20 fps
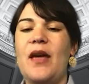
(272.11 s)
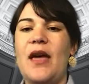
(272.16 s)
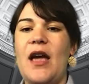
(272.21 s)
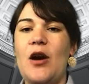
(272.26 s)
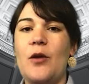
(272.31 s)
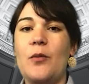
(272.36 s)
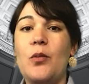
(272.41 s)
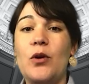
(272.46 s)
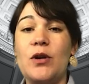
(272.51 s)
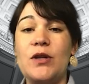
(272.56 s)

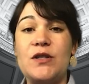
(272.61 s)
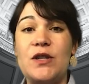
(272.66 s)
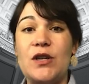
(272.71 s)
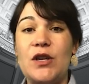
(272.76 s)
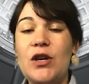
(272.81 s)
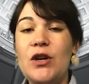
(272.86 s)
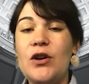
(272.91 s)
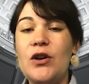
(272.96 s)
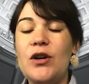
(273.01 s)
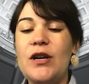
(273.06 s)
airport
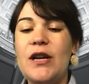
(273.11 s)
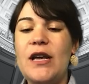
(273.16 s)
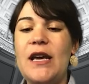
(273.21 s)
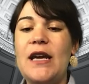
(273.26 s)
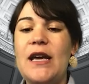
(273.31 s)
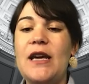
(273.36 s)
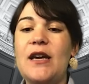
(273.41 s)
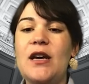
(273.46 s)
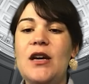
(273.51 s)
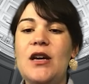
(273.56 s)

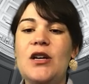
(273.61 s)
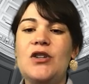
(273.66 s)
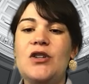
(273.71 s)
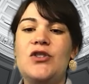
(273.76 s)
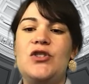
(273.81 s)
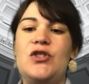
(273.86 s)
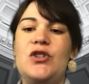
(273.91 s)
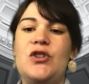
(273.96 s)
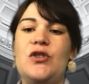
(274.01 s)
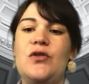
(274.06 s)
security
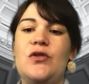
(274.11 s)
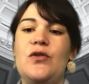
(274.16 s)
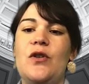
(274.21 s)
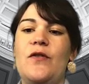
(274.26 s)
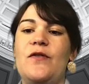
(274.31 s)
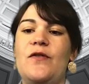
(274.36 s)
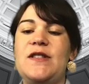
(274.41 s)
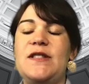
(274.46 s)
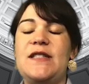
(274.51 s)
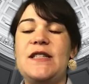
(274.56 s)
to
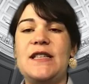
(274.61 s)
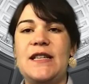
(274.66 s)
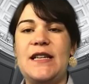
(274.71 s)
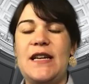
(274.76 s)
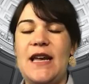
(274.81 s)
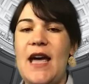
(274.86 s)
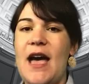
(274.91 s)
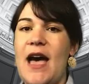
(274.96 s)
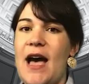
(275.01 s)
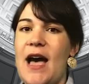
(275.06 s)

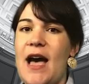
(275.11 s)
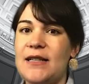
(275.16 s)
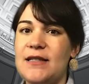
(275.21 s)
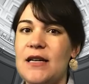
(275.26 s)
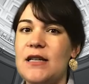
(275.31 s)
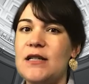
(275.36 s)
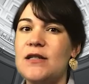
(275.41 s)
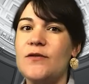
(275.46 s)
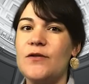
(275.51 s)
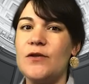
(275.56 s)
facility
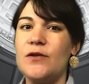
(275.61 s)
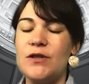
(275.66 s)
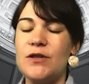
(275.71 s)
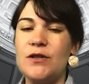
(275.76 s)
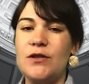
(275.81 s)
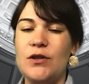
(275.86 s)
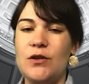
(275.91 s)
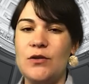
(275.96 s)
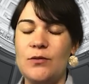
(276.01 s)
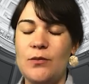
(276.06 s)
access for
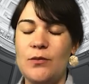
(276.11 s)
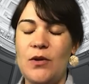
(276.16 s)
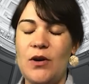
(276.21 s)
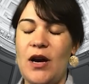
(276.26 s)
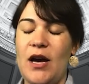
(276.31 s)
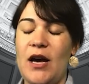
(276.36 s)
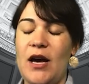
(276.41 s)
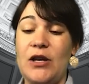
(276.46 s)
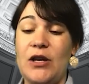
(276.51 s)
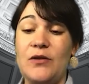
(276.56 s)

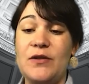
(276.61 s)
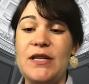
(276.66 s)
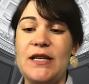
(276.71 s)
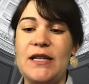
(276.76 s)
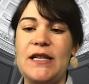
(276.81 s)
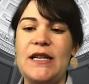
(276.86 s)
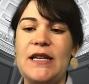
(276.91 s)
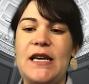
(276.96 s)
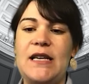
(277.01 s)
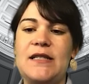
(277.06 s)

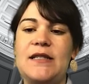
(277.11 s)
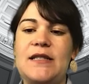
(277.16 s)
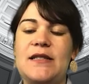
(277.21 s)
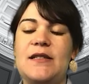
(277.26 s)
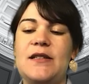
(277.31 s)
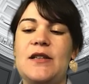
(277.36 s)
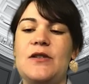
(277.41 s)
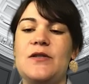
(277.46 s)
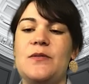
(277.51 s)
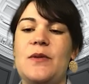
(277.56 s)
utilities,
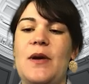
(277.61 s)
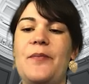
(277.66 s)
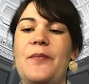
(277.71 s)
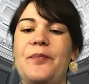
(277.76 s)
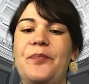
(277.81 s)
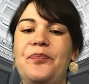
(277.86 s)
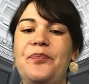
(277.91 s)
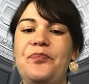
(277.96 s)
excuse me.